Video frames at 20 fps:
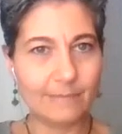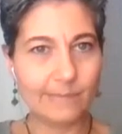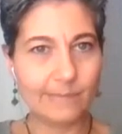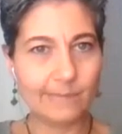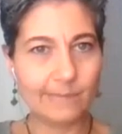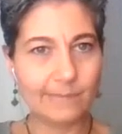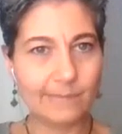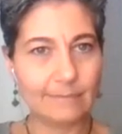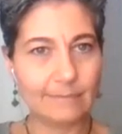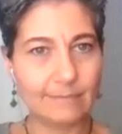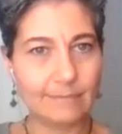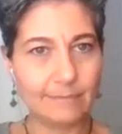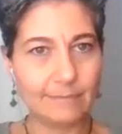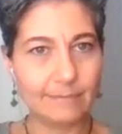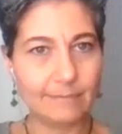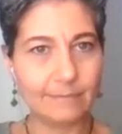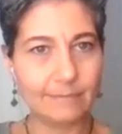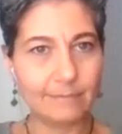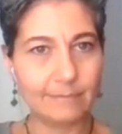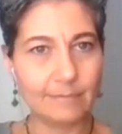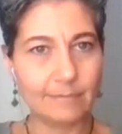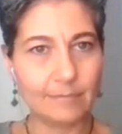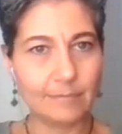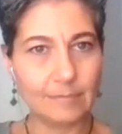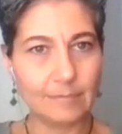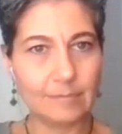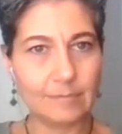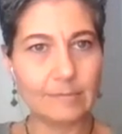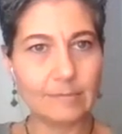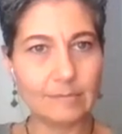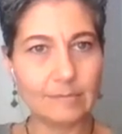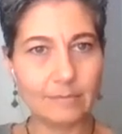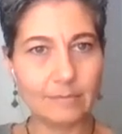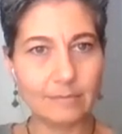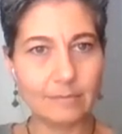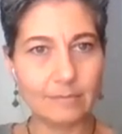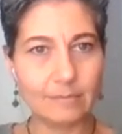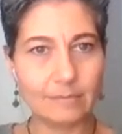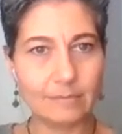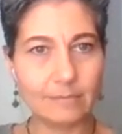
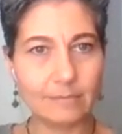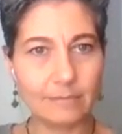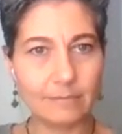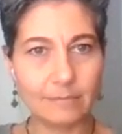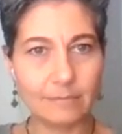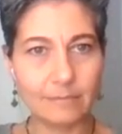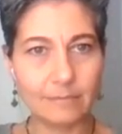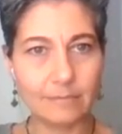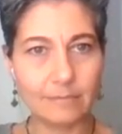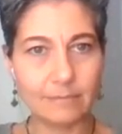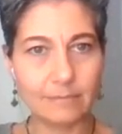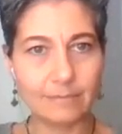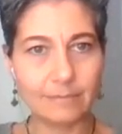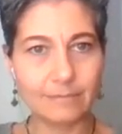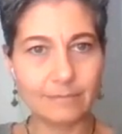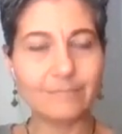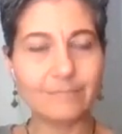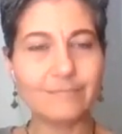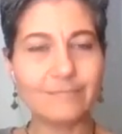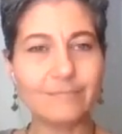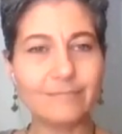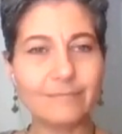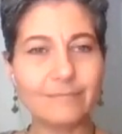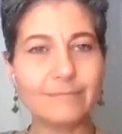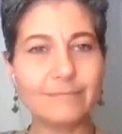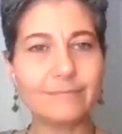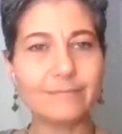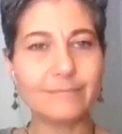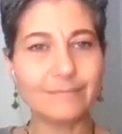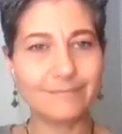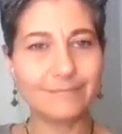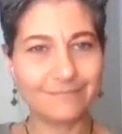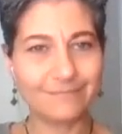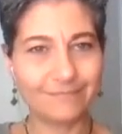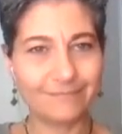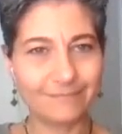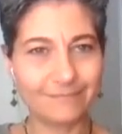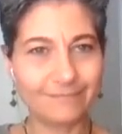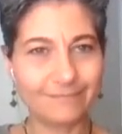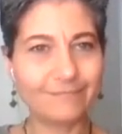
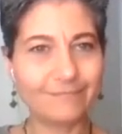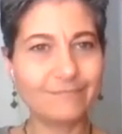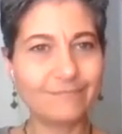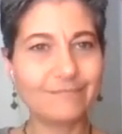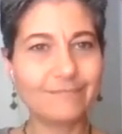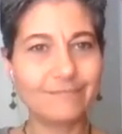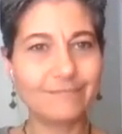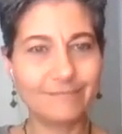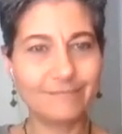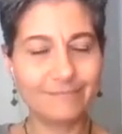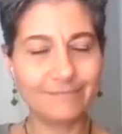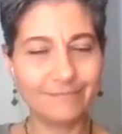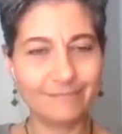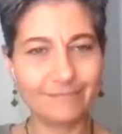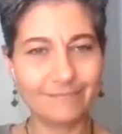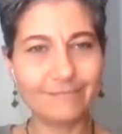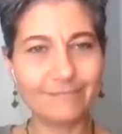The person shown says nothing.